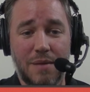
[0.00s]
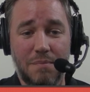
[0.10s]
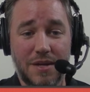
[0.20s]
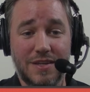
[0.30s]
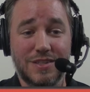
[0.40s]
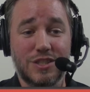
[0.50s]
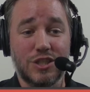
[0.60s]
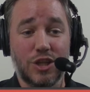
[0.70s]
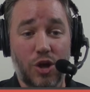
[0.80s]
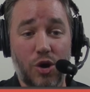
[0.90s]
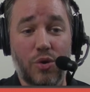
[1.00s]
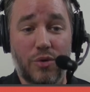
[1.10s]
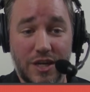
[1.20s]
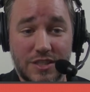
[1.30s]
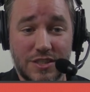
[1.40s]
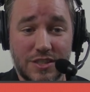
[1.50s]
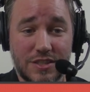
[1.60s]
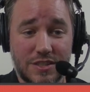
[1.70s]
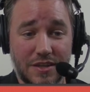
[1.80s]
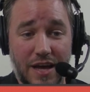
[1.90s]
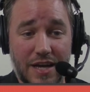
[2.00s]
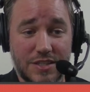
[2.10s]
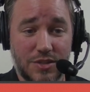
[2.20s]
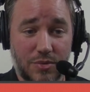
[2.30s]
been in slow races the last